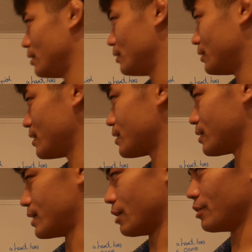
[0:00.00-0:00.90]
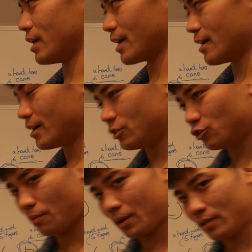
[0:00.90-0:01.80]
This seoinage in
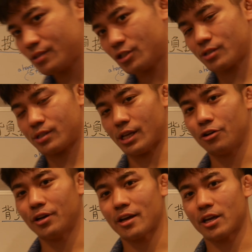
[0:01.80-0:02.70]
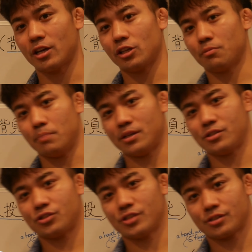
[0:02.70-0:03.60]
Japan, just seoinage, it
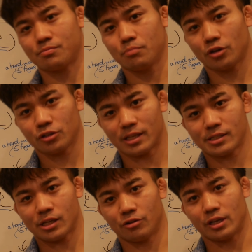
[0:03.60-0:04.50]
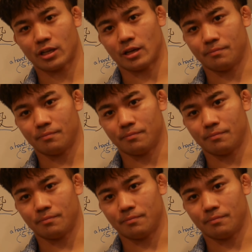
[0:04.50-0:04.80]
means just morote seoinage.